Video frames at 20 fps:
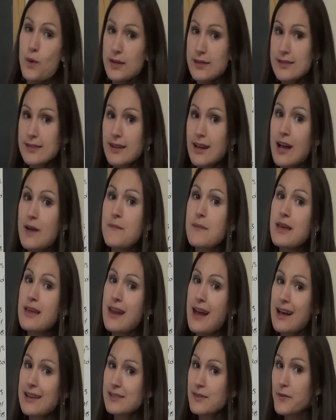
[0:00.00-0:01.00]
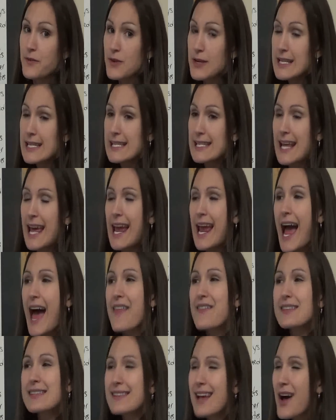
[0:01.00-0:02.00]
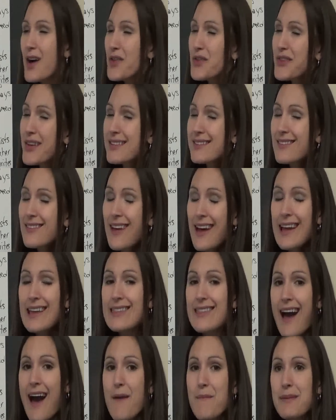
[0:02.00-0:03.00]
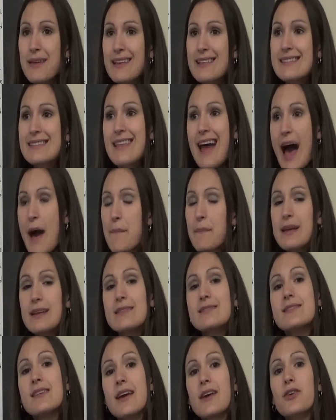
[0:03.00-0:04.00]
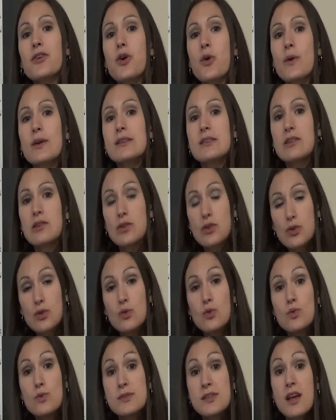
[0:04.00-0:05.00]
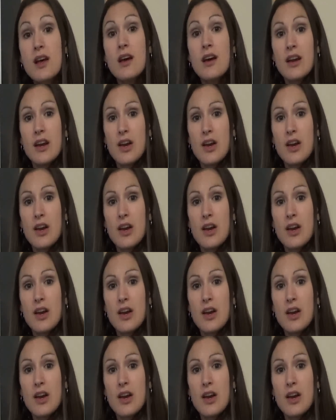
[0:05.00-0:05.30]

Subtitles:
wants to come in as a free state, and the South doesn't like that because that means they're going to lose